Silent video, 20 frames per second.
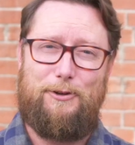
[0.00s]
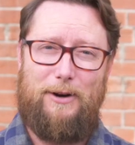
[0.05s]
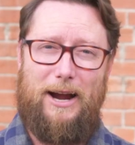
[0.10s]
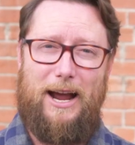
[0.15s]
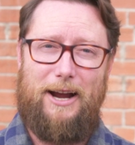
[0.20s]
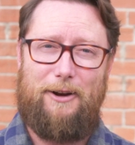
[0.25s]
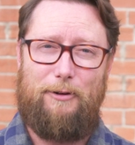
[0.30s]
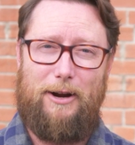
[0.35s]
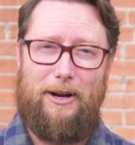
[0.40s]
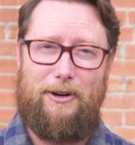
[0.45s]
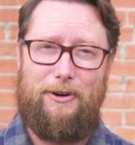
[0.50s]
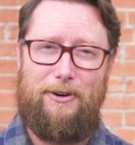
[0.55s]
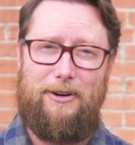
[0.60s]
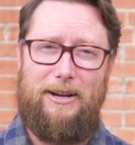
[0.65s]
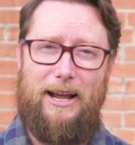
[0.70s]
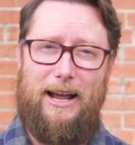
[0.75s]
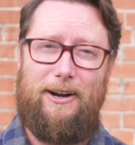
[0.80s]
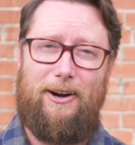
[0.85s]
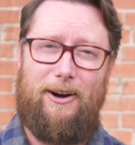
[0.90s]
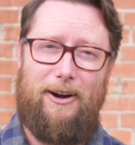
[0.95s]
track
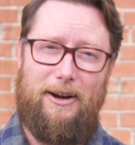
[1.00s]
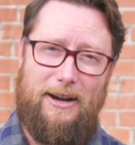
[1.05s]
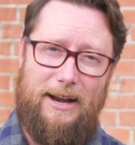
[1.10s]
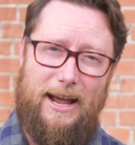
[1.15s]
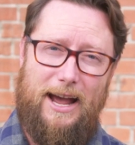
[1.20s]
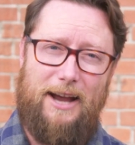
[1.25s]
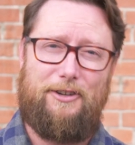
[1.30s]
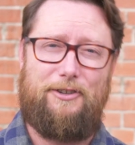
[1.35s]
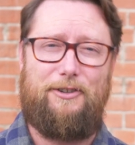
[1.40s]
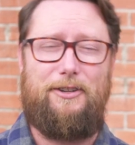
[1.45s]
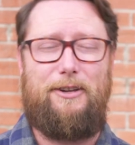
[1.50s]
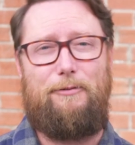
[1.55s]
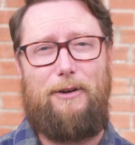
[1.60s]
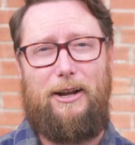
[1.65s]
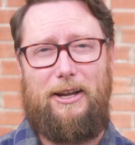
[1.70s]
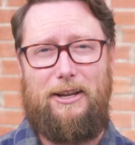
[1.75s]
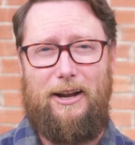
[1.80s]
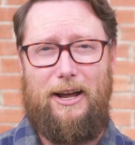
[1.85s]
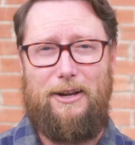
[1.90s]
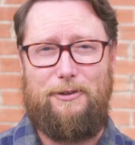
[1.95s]
record and are a nationally
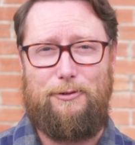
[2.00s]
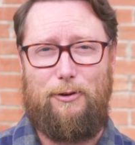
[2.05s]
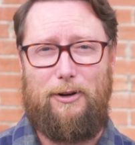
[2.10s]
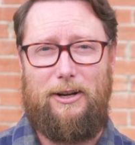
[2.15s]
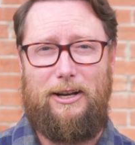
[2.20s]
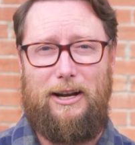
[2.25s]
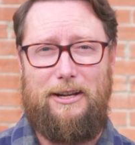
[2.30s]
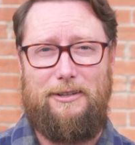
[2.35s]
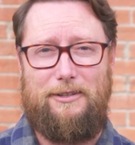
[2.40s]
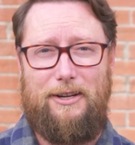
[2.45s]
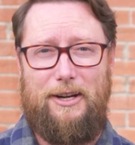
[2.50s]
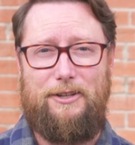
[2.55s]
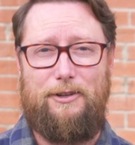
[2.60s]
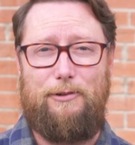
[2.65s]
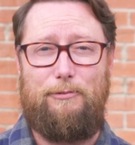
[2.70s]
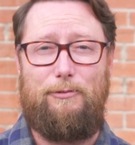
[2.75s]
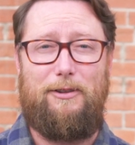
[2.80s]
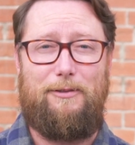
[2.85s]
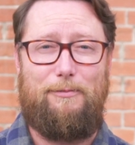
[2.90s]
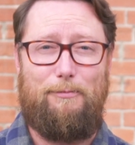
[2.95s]
recognized
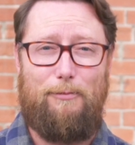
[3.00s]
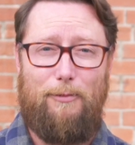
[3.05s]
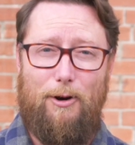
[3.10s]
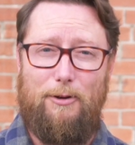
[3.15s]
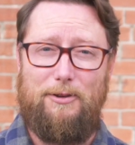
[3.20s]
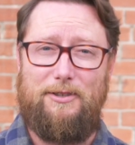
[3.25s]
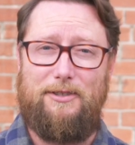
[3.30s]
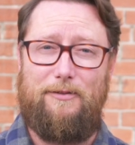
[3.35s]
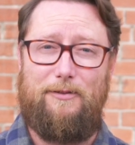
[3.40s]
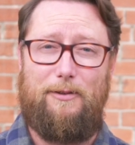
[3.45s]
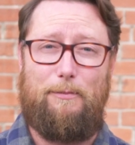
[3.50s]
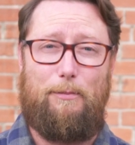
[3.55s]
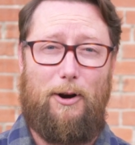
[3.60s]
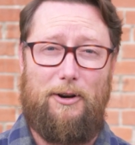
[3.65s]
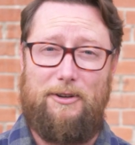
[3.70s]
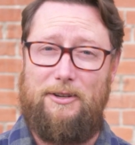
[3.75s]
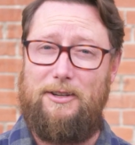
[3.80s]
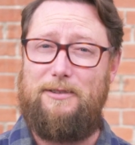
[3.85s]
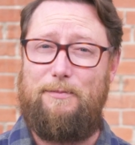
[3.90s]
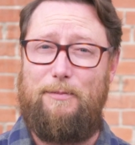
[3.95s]
organization with most of the
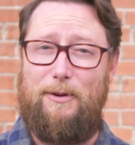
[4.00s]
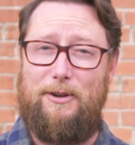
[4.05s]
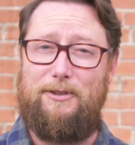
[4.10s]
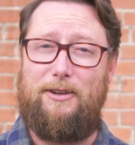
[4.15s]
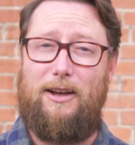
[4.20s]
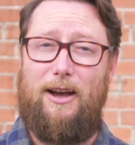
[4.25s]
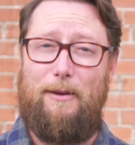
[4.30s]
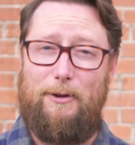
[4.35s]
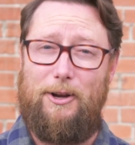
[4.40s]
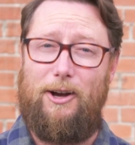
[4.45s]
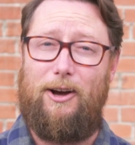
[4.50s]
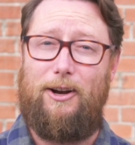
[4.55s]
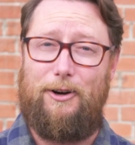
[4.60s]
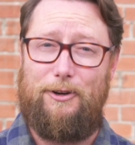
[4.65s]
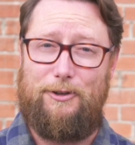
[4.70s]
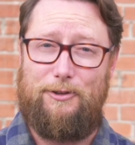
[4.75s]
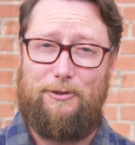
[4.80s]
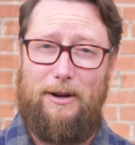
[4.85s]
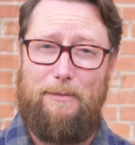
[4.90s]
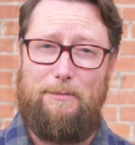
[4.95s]
participants coming on
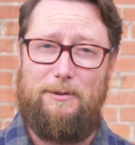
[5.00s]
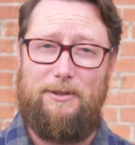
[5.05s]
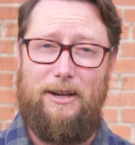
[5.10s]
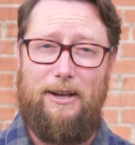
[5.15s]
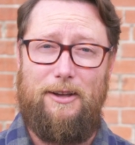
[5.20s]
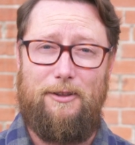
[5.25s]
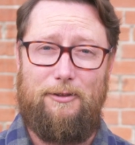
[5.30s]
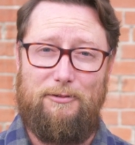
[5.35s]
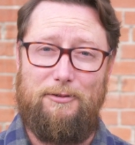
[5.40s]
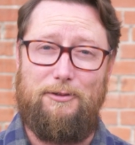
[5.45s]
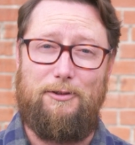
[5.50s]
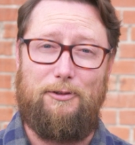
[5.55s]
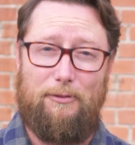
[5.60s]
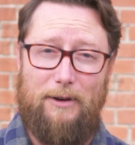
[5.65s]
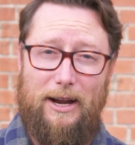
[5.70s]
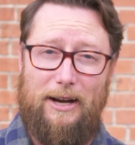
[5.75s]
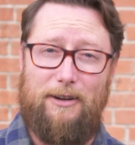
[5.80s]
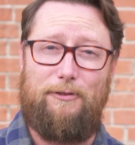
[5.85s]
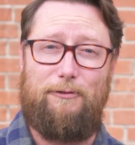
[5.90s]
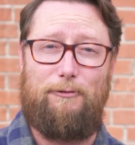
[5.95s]
our trips through
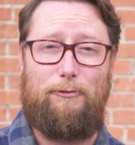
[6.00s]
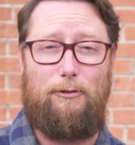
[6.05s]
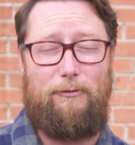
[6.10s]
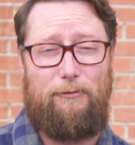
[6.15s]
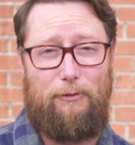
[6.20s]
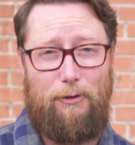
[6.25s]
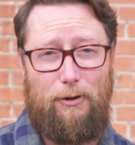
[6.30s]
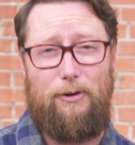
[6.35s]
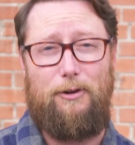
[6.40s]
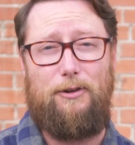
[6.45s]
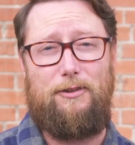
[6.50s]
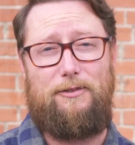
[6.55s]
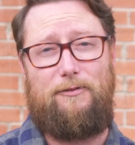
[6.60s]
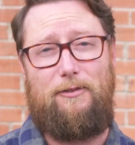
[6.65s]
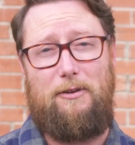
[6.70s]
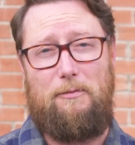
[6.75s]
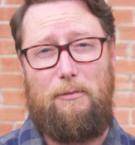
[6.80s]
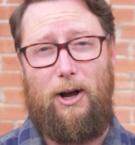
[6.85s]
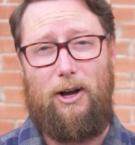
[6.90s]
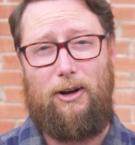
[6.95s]
direct referrals
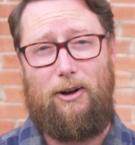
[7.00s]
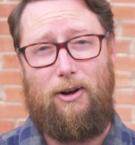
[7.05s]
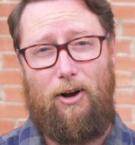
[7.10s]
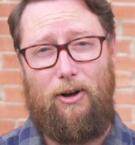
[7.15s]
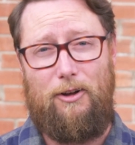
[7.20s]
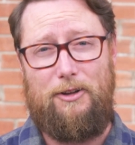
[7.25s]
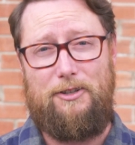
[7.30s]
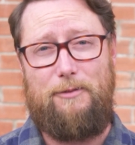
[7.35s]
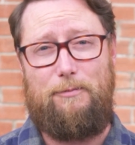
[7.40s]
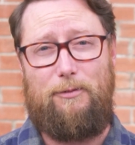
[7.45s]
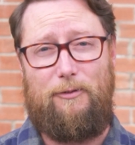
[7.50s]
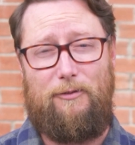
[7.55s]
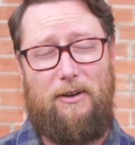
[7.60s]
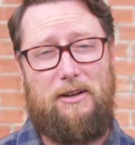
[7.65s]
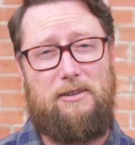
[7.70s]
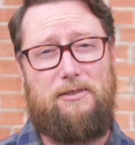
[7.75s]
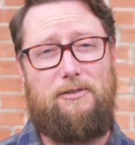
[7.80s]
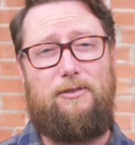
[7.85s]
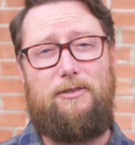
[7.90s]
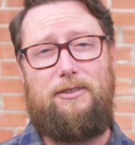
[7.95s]
from oncology
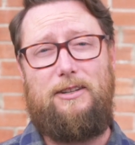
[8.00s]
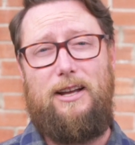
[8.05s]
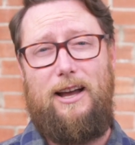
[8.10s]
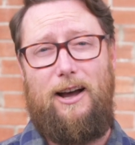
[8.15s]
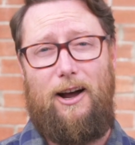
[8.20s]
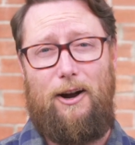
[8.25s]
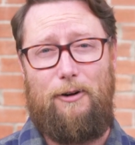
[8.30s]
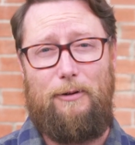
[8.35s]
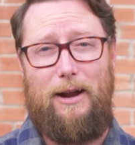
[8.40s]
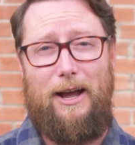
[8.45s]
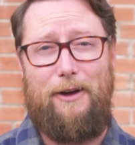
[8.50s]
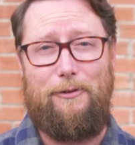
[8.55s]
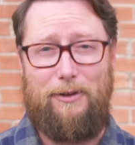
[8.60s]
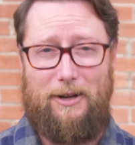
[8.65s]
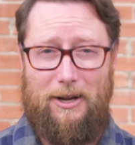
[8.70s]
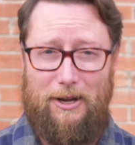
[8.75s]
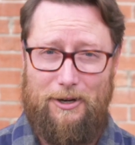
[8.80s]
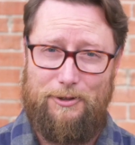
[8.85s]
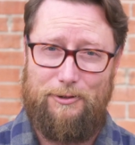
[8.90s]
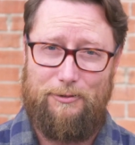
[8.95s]
professionals around the
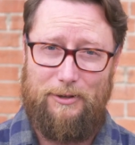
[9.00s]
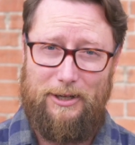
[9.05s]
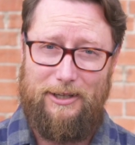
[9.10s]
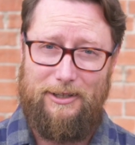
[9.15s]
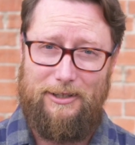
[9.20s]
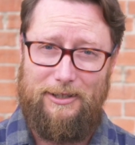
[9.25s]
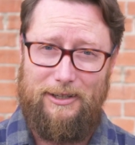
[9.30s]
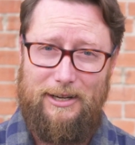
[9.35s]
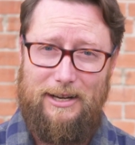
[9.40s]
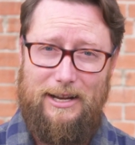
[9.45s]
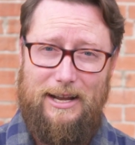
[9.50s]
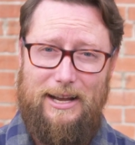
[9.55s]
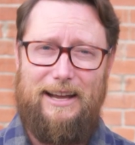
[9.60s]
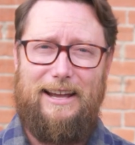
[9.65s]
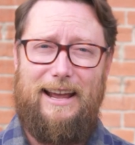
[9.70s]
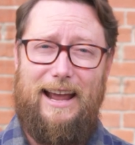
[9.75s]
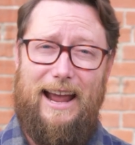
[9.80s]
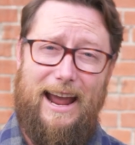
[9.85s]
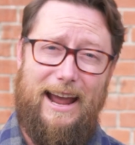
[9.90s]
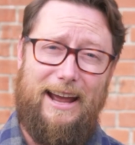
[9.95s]
country.
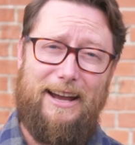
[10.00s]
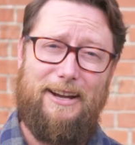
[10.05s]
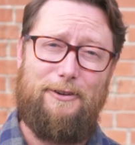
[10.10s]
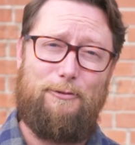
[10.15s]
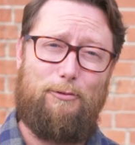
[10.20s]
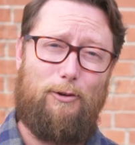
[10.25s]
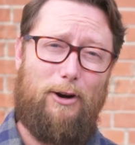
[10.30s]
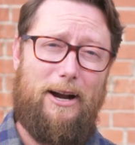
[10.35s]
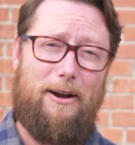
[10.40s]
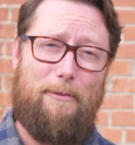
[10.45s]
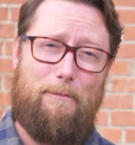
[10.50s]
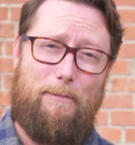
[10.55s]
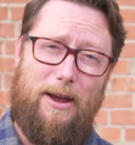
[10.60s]
And we're at a